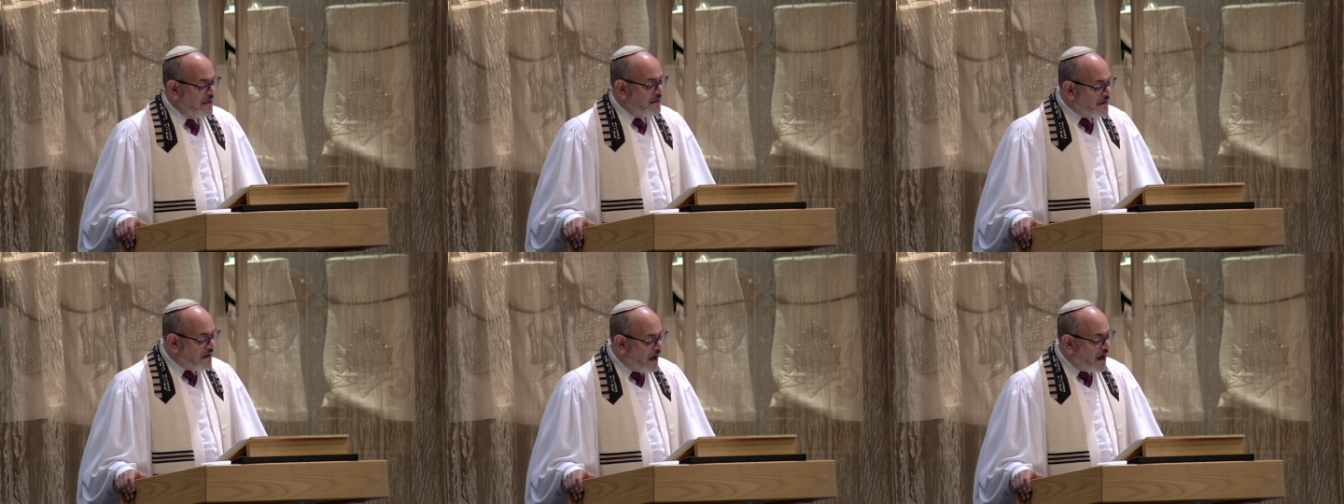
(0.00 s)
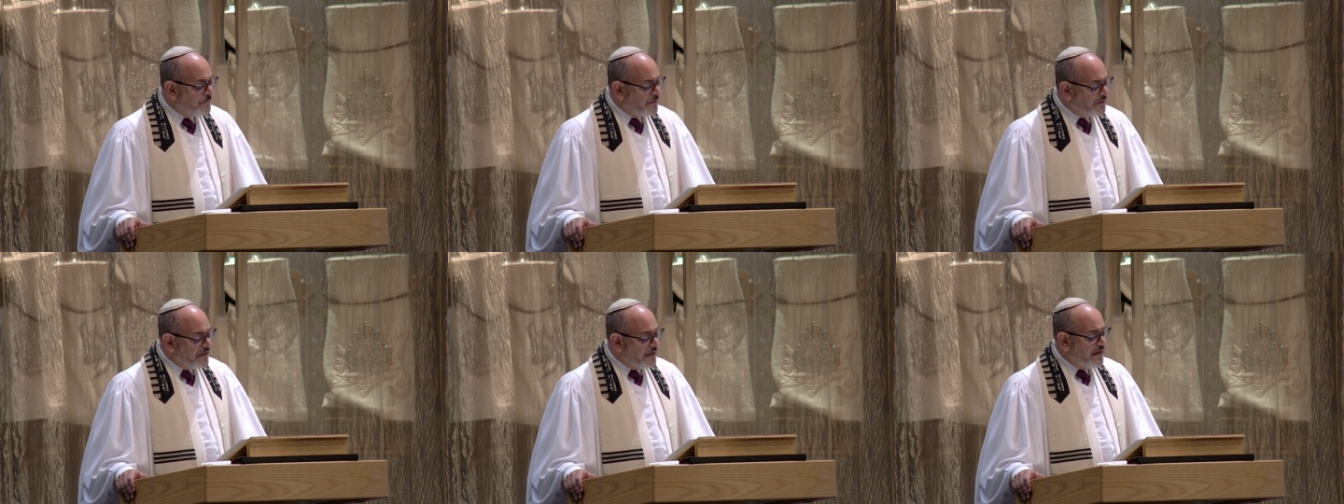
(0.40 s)
God
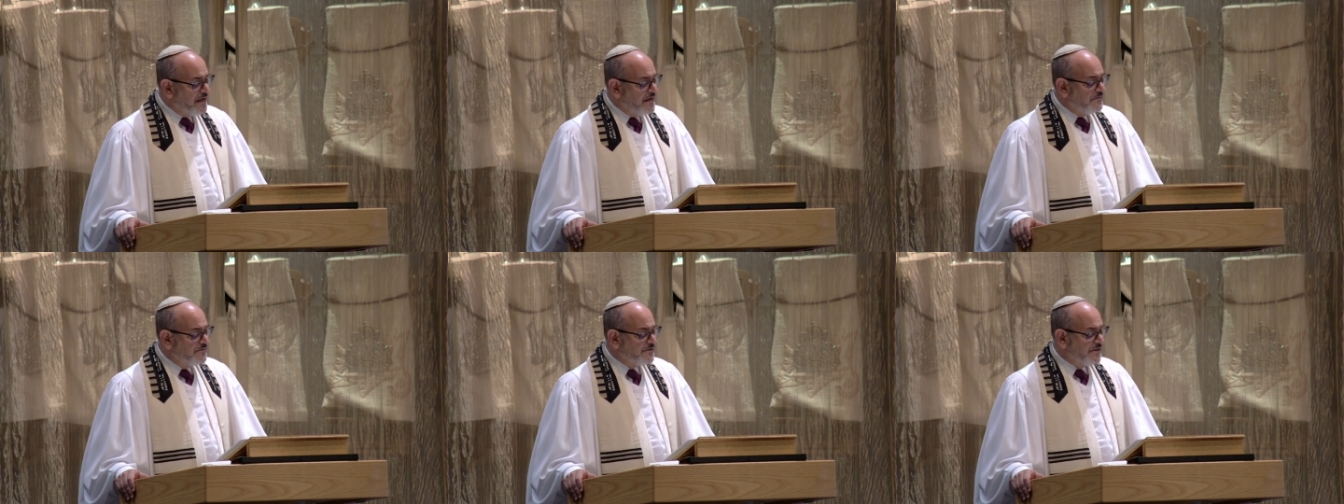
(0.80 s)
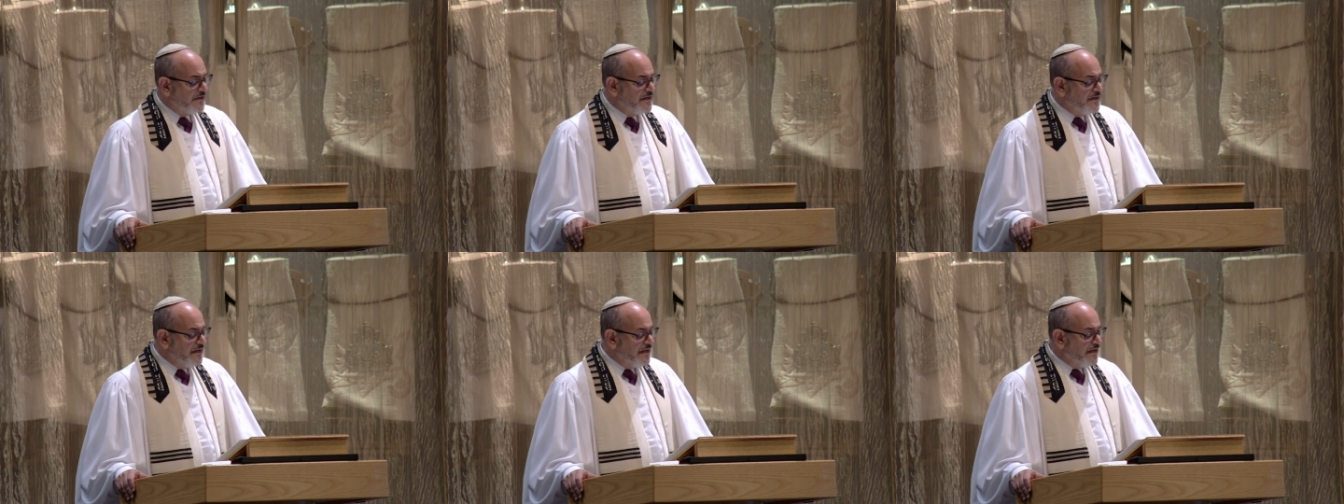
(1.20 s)
believes
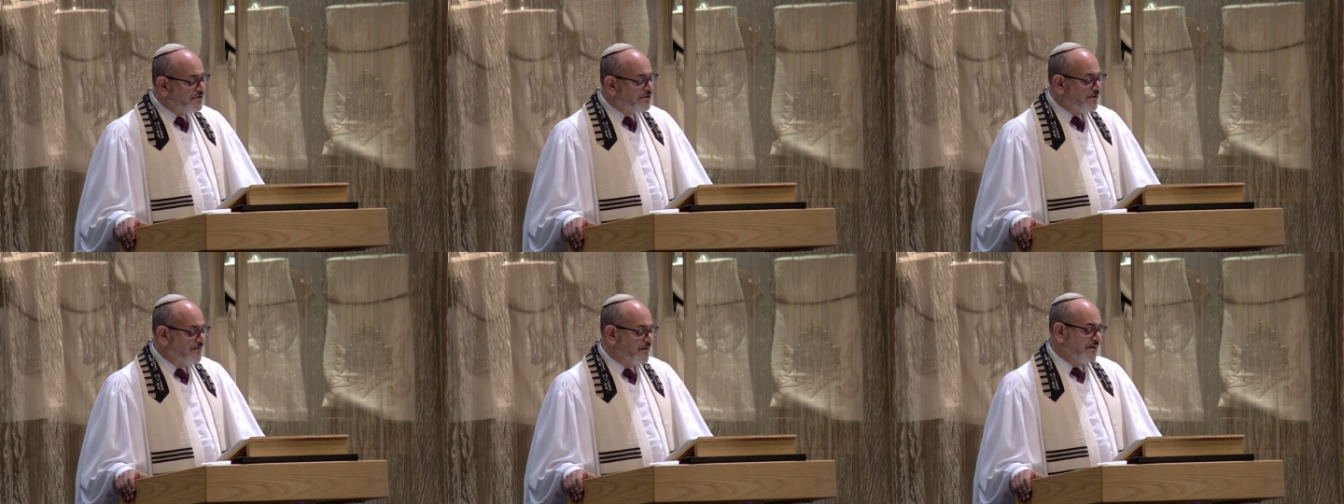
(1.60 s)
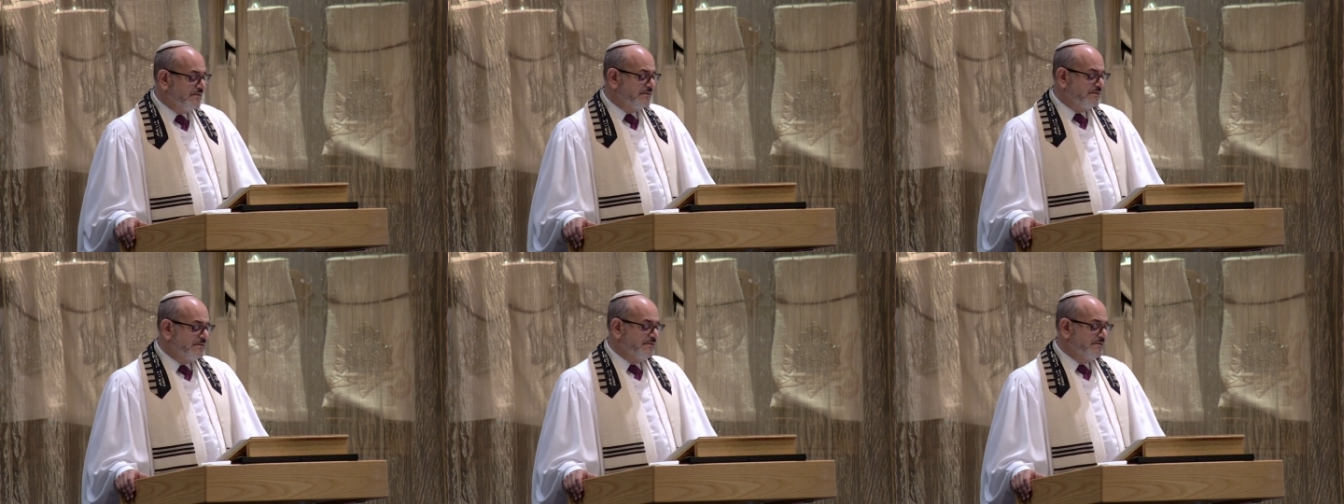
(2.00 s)
in each of us
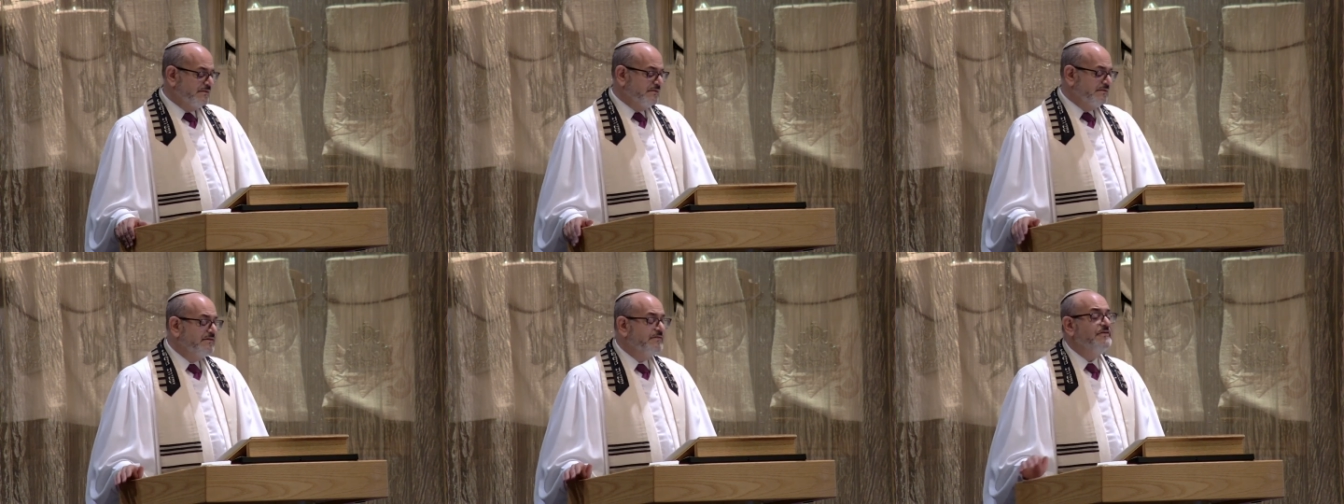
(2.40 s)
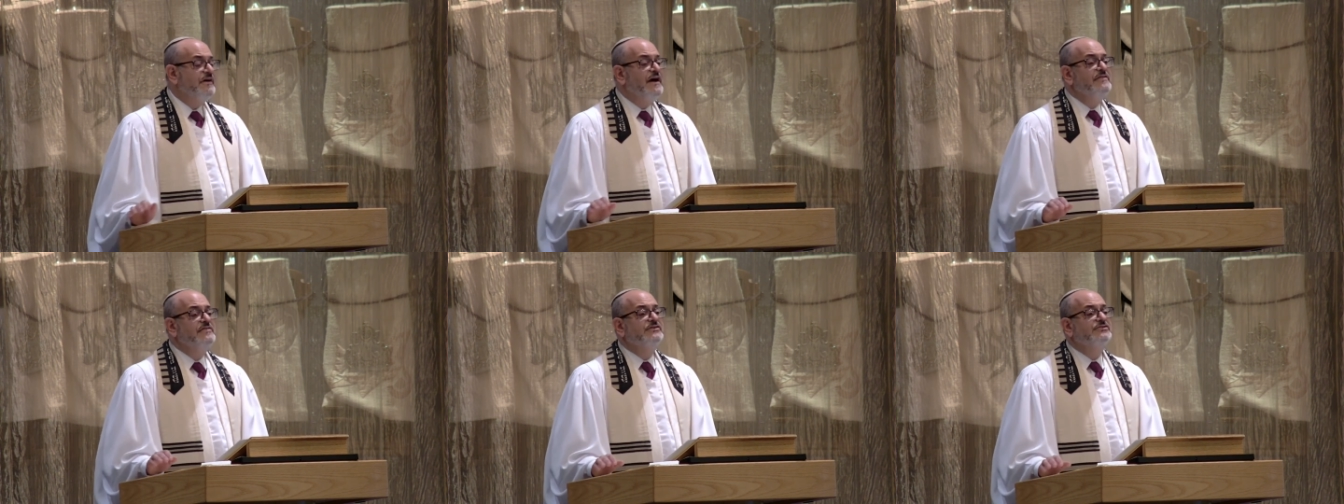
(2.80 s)
to
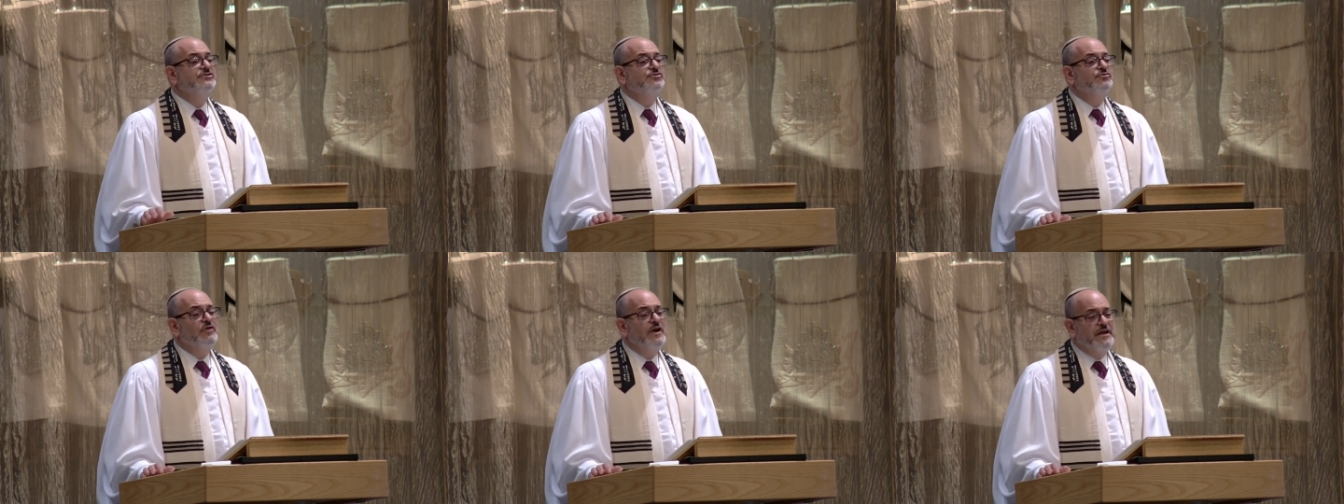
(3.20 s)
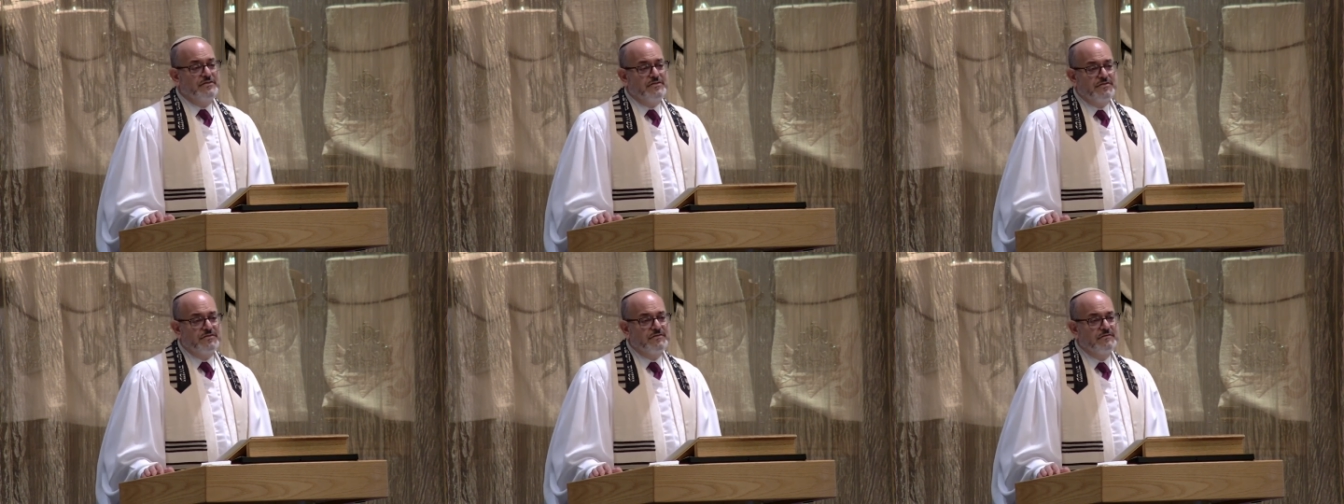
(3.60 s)
find the strength